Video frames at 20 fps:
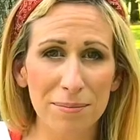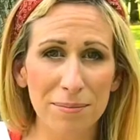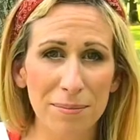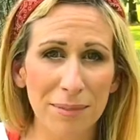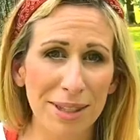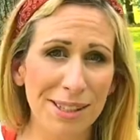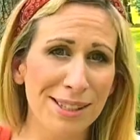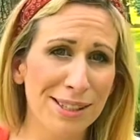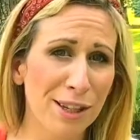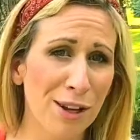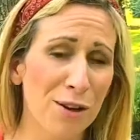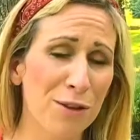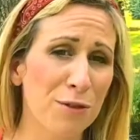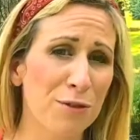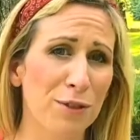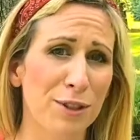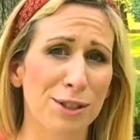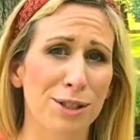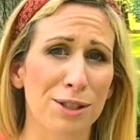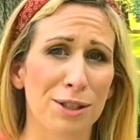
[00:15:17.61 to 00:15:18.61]
myself
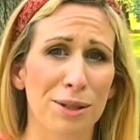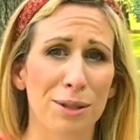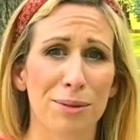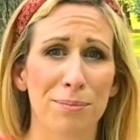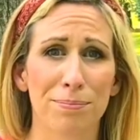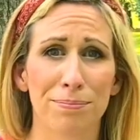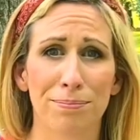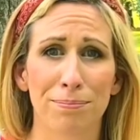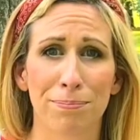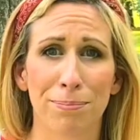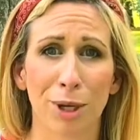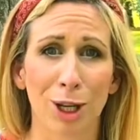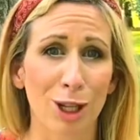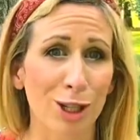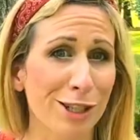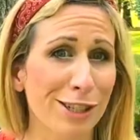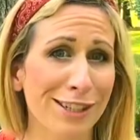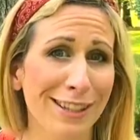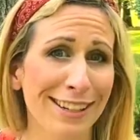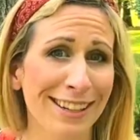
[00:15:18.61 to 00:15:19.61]
as a
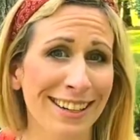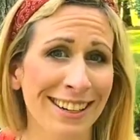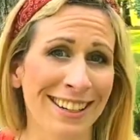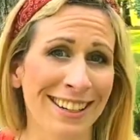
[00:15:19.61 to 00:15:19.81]
person